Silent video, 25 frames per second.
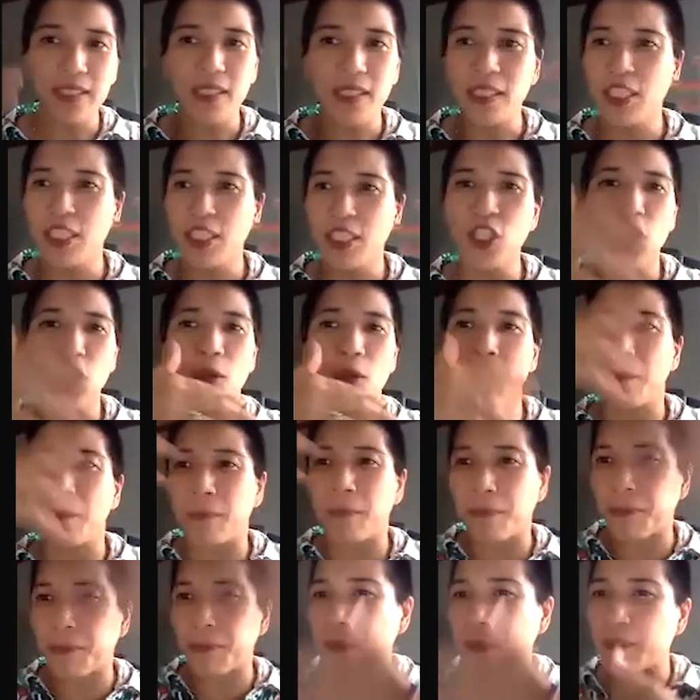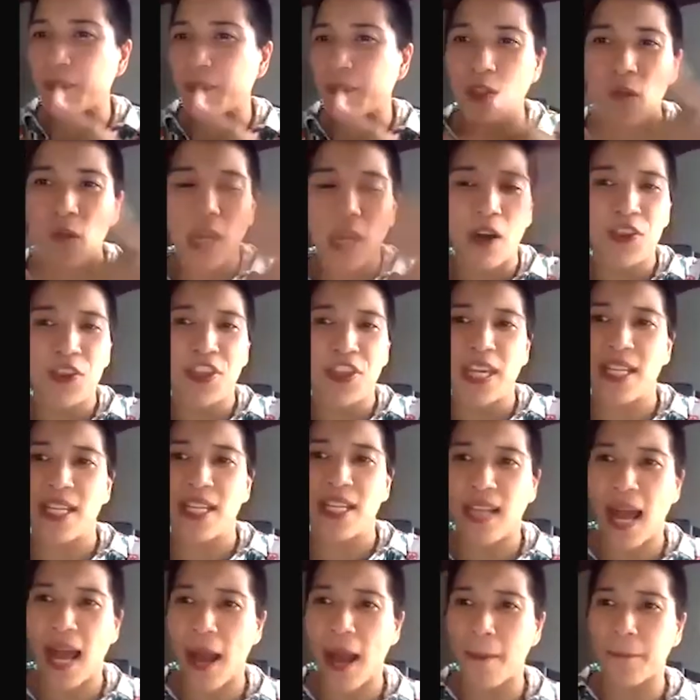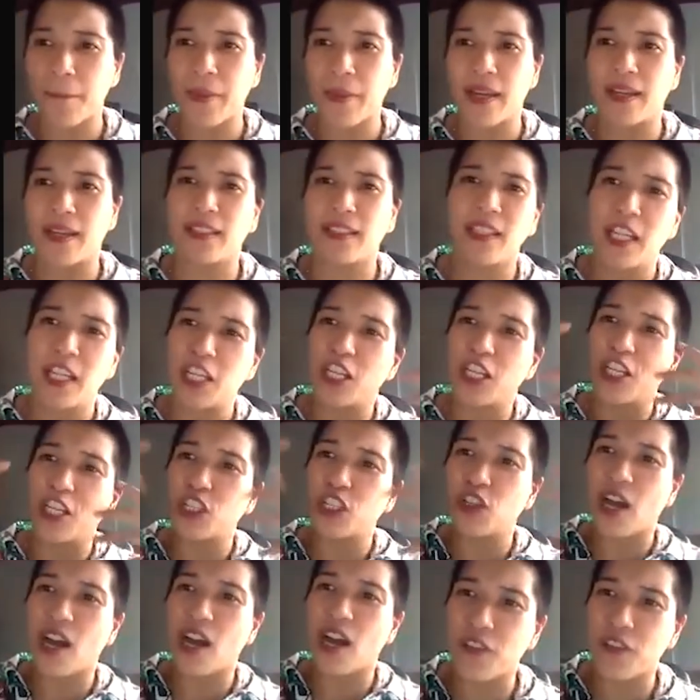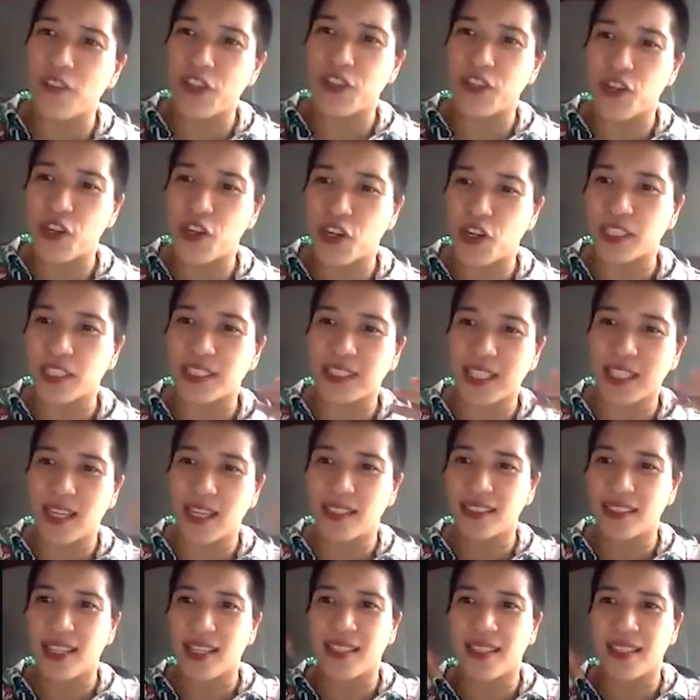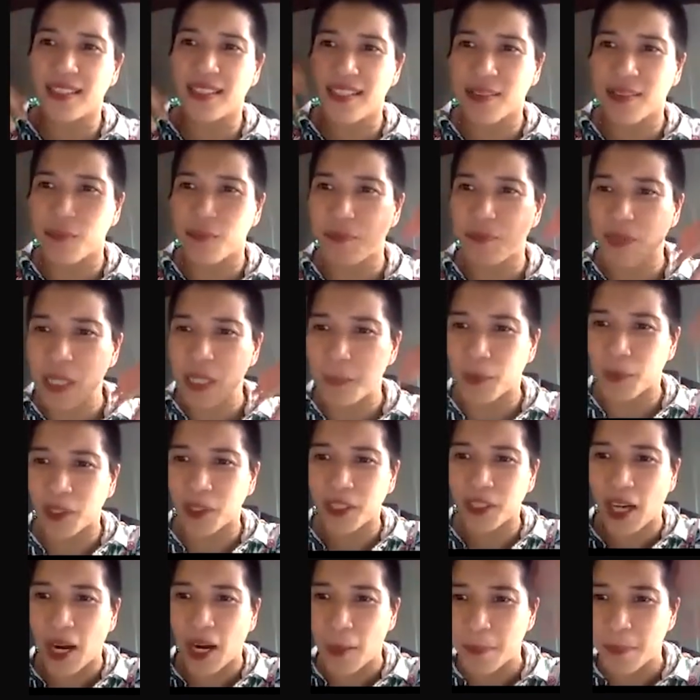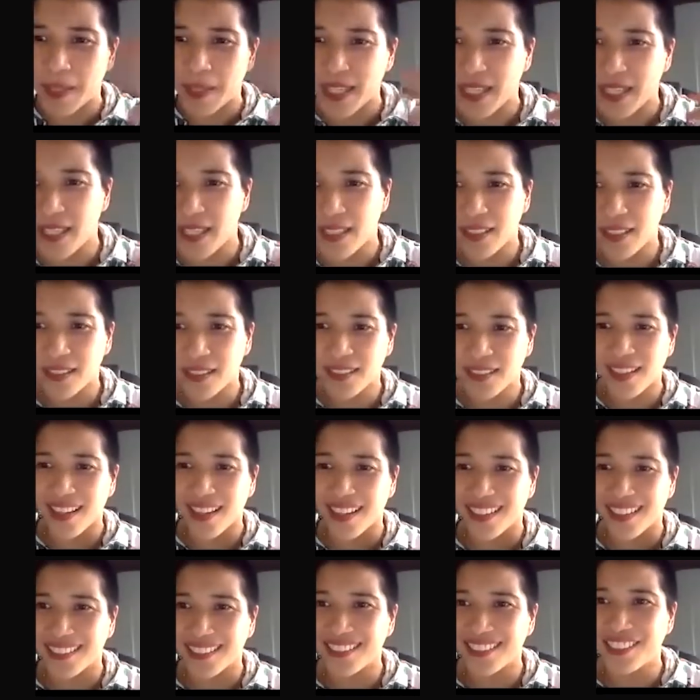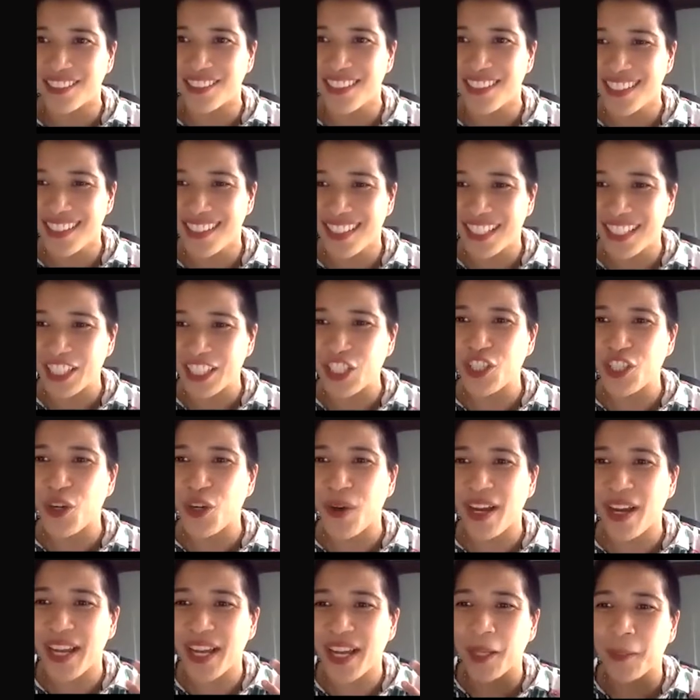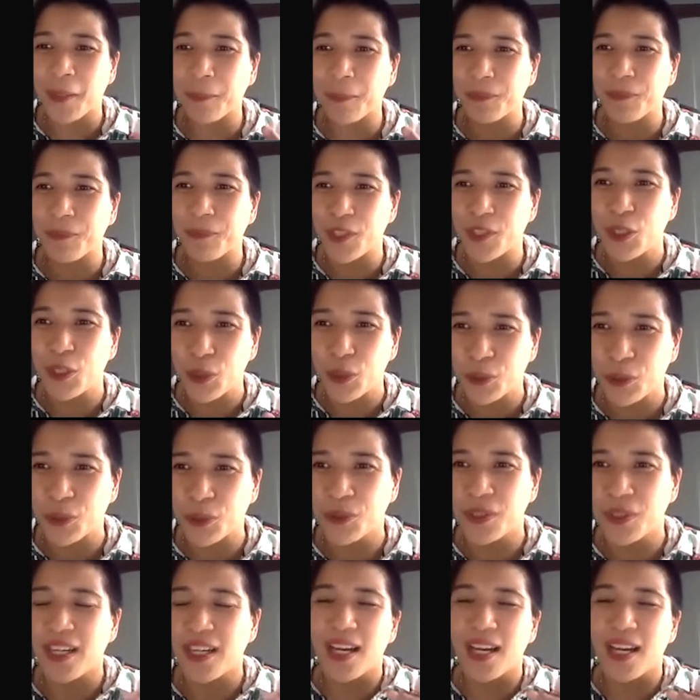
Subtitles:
you know how things happen. You have a thought, and then people come in and help you